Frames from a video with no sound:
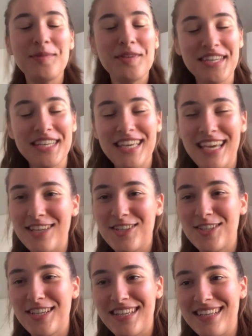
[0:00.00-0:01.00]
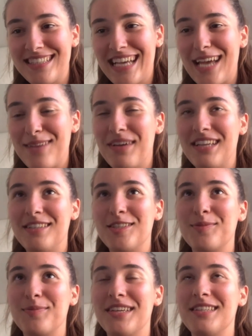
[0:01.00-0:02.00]
Communication and time
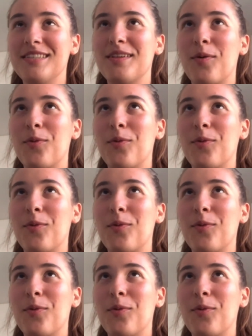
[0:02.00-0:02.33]
management